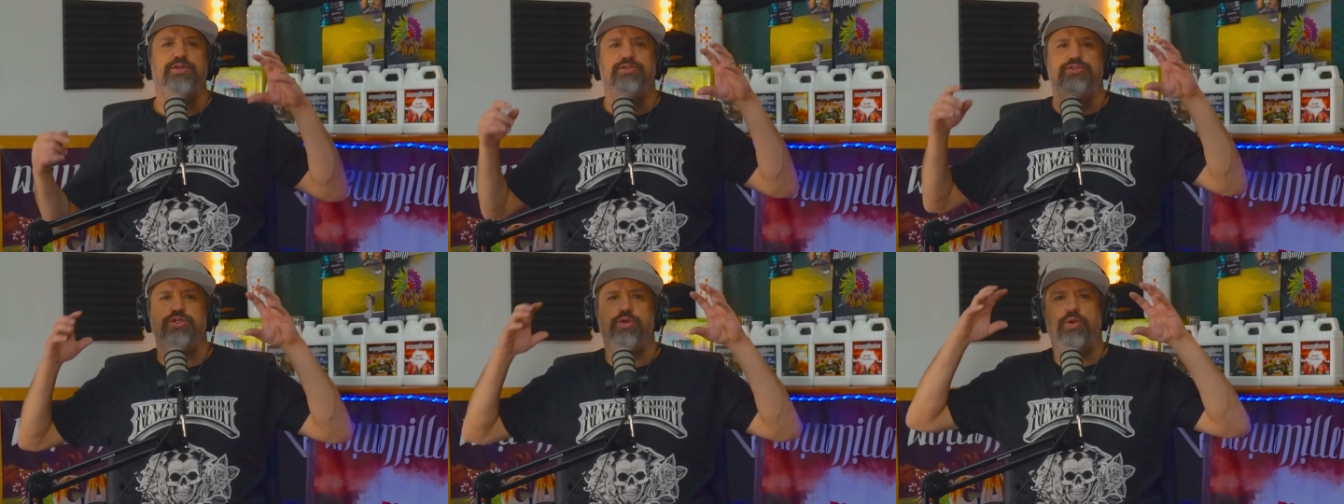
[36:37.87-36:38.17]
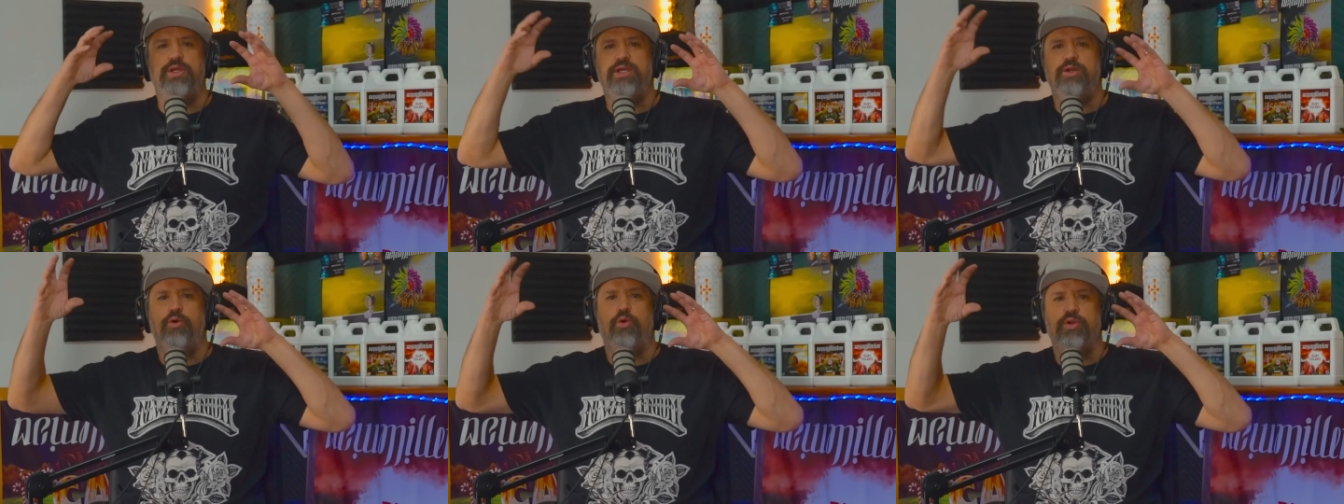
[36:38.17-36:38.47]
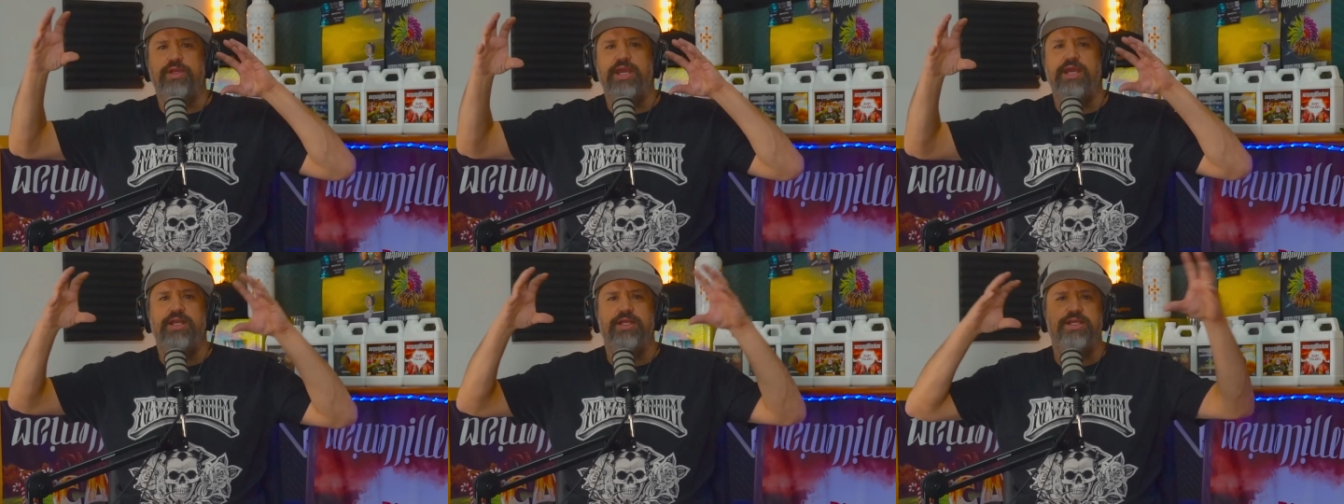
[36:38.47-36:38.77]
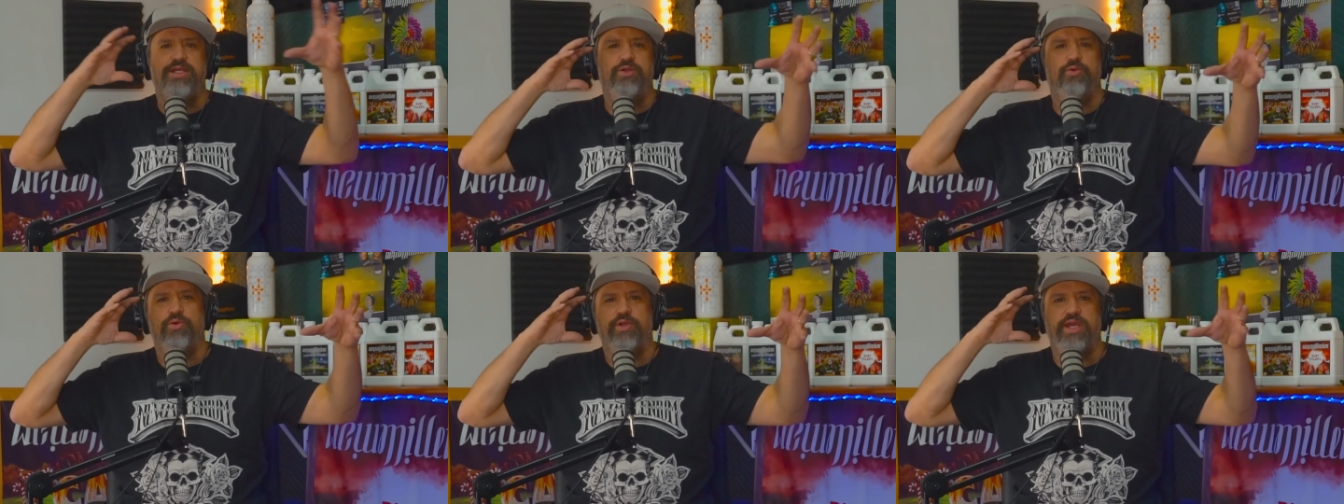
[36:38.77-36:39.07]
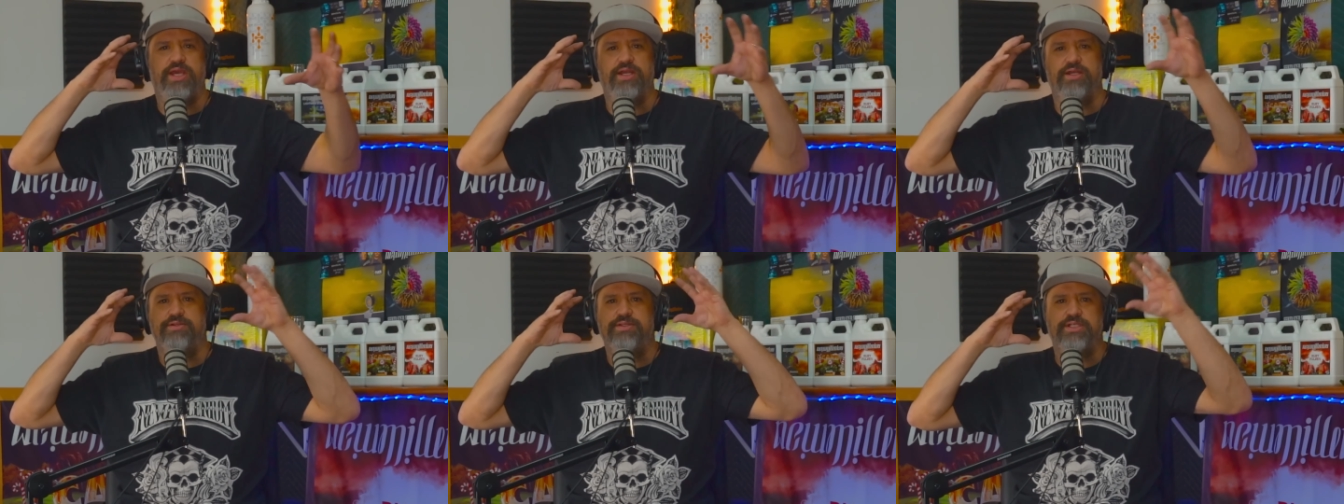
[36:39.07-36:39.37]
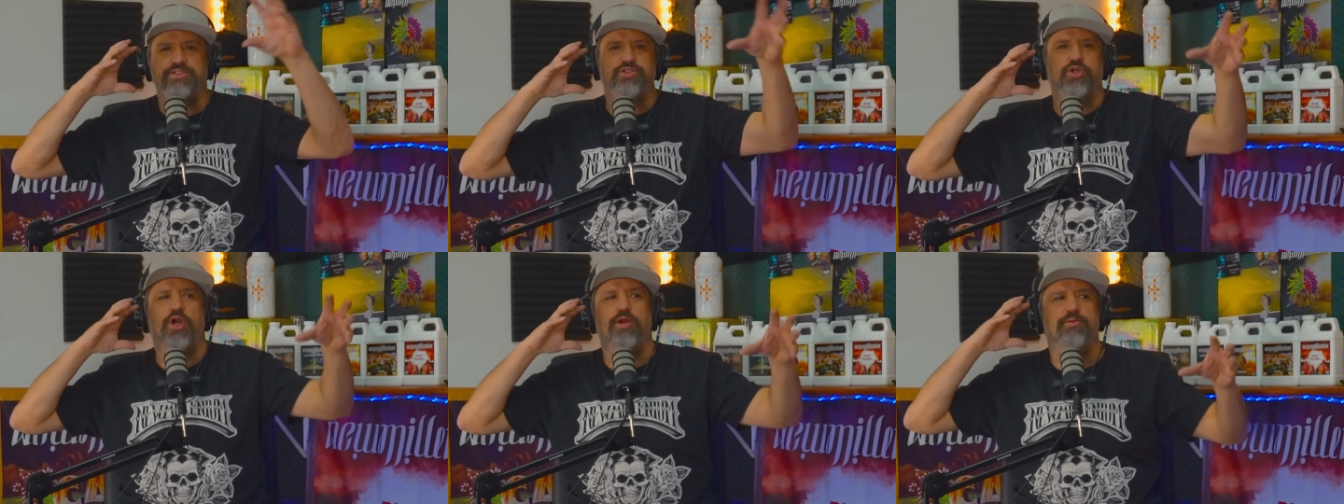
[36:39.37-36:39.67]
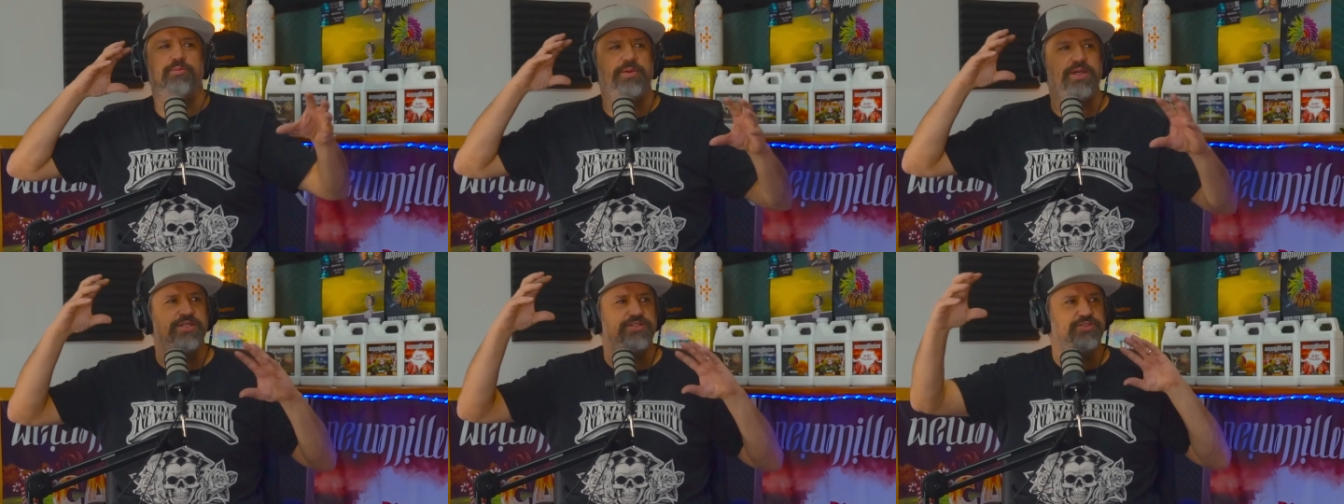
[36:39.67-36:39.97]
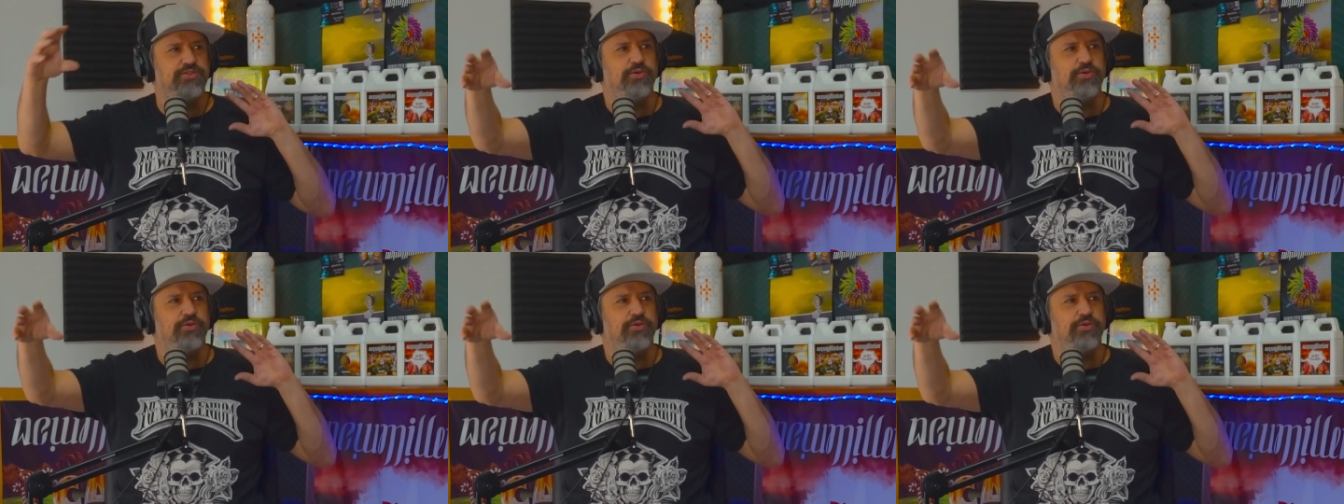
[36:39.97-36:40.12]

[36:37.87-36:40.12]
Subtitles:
so organic, inorganic, that's carbon-based